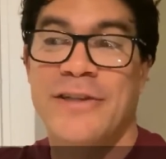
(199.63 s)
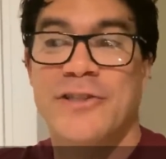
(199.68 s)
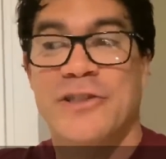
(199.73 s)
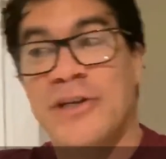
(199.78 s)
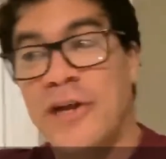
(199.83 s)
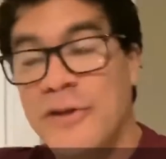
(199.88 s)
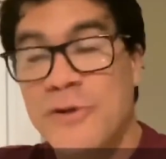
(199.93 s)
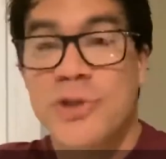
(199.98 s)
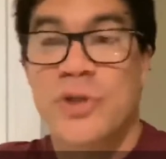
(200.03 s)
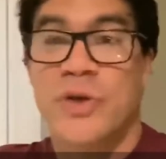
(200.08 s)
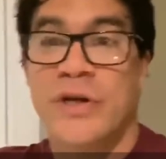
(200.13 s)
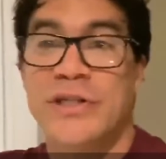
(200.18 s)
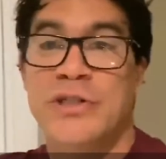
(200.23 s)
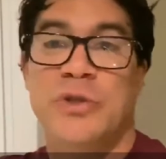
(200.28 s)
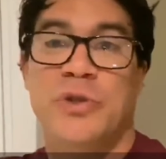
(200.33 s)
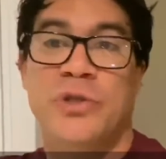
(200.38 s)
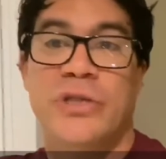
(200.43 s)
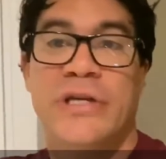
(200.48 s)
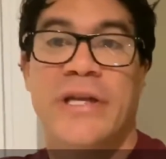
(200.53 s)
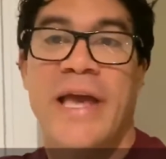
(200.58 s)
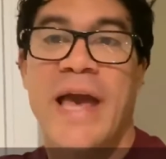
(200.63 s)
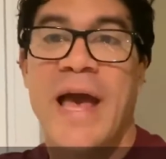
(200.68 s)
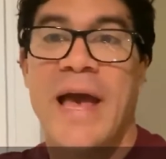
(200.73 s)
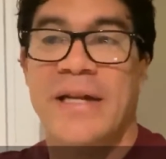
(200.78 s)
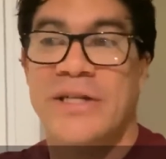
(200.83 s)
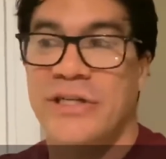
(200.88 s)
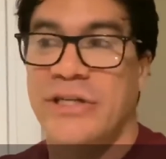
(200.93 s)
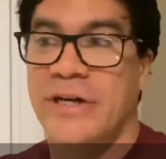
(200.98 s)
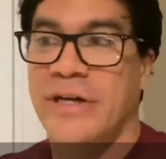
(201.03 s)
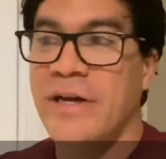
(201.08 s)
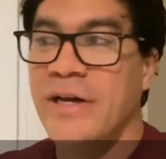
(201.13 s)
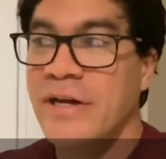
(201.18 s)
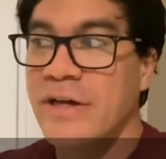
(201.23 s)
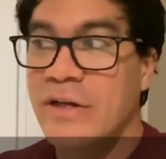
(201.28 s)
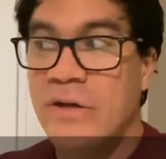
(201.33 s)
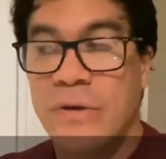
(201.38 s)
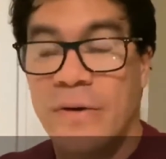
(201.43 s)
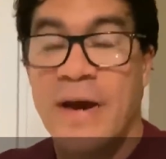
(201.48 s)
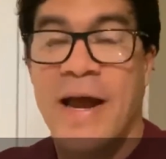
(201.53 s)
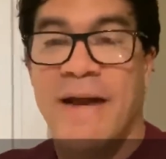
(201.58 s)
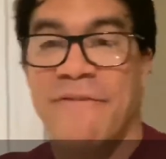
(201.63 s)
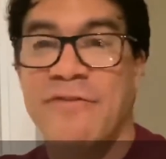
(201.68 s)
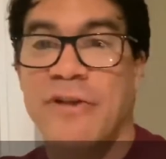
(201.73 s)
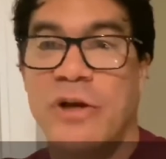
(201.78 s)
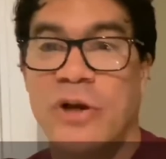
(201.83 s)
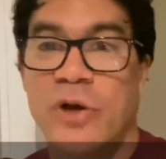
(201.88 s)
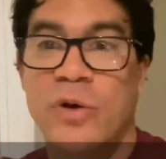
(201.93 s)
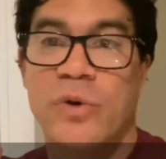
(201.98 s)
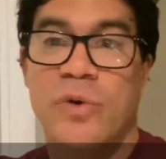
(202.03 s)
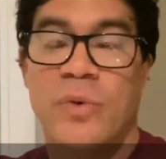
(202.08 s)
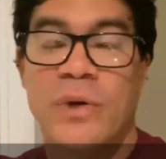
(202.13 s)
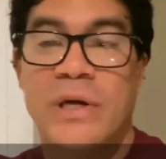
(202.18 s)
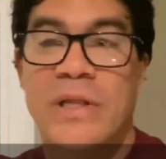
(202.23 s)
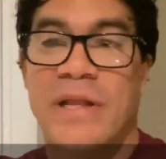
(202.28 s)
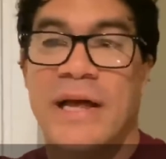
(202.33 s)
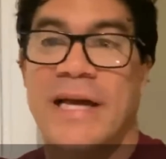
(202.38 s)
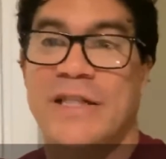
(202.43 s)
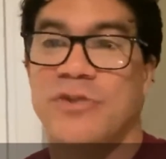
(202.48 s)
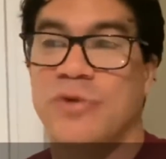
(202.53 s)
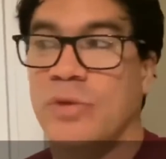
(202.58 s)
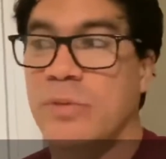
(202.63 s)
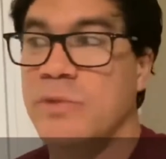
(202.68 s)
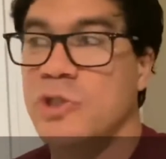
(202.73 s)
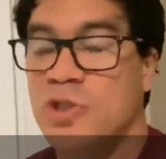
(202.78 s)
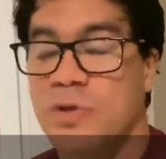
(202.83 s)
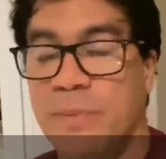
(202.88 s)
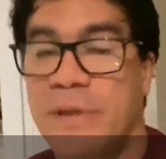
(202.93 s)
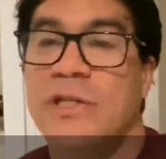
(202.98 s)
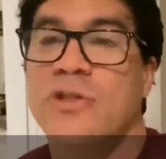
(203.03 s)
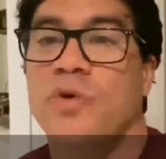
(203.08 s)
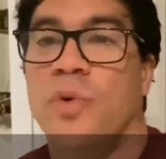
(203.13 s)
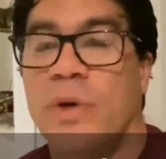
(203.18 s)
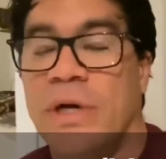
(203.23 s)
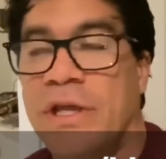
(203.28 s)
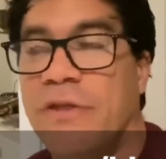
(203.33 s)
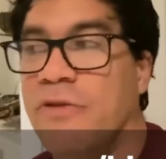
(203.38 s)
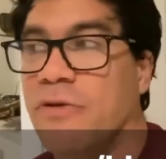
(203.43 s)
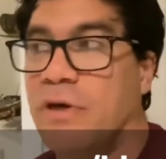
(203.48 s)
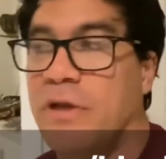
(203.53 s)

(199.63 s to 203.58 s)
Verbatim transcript: It's another trend you should catch. You don't have to go to a classroom and spend $20,000,